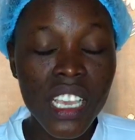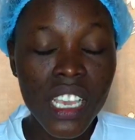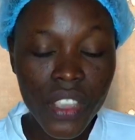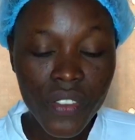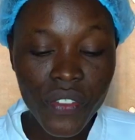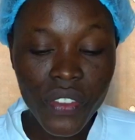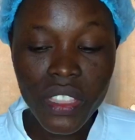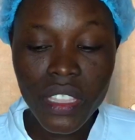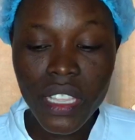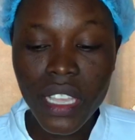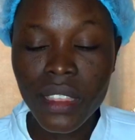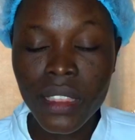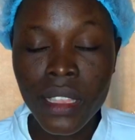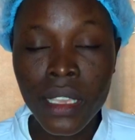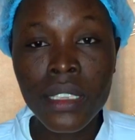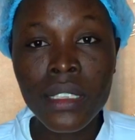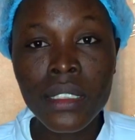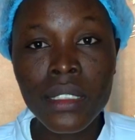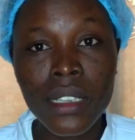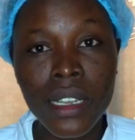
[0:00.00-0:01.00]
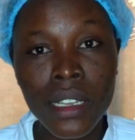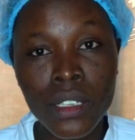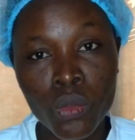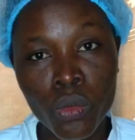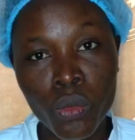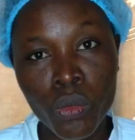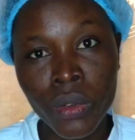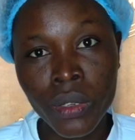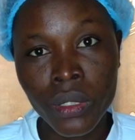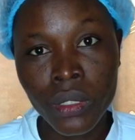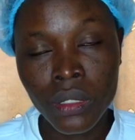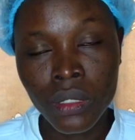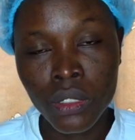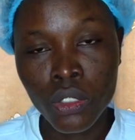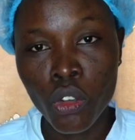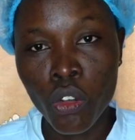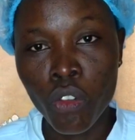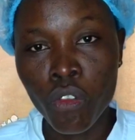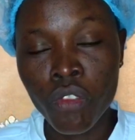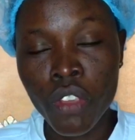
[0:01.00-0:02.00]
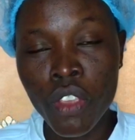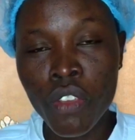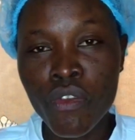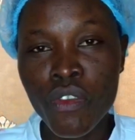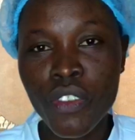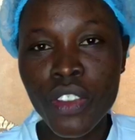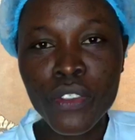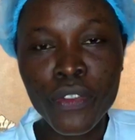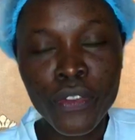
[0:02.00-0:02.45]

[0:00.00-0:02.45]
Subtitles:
even the things that was your favorite